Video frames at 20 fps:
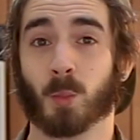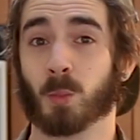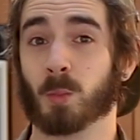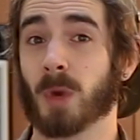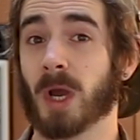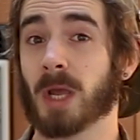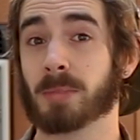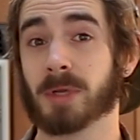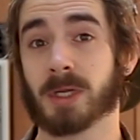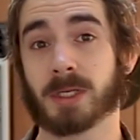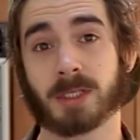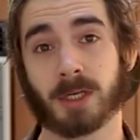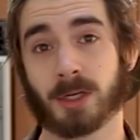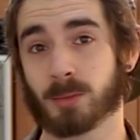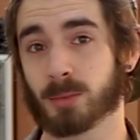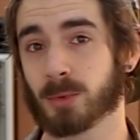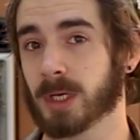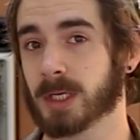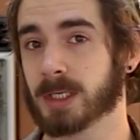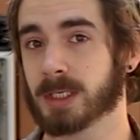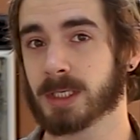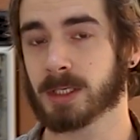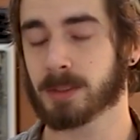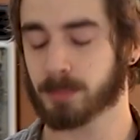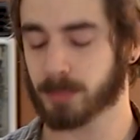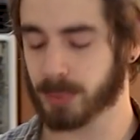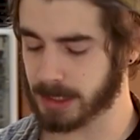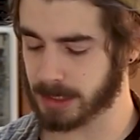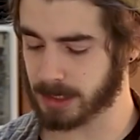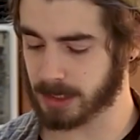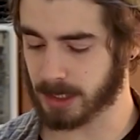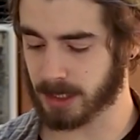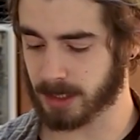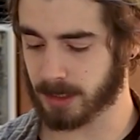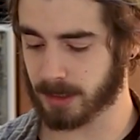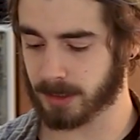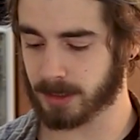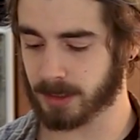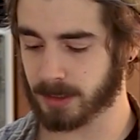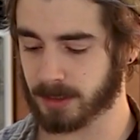Might be a terrible idea, but
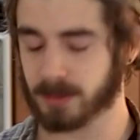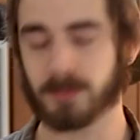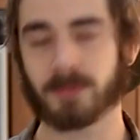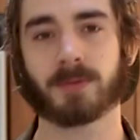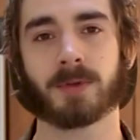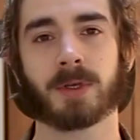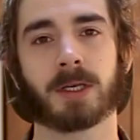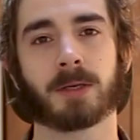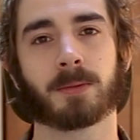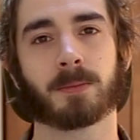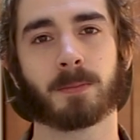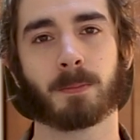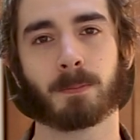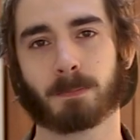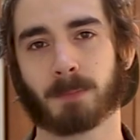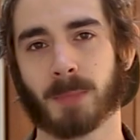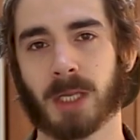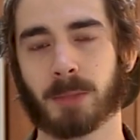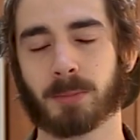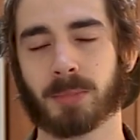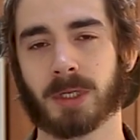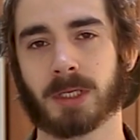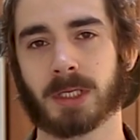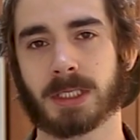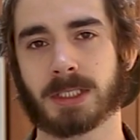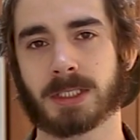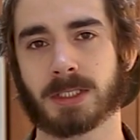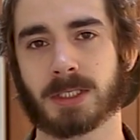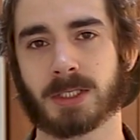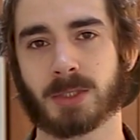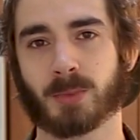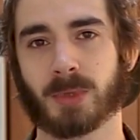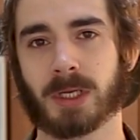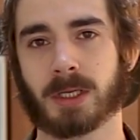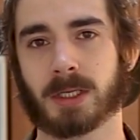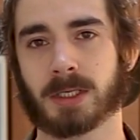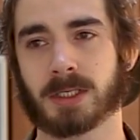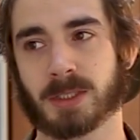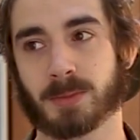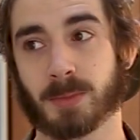I think the fig might be nice and sweet.
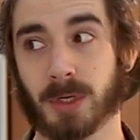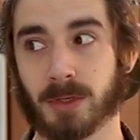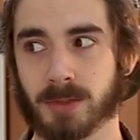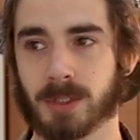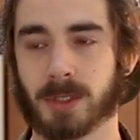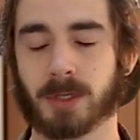It smells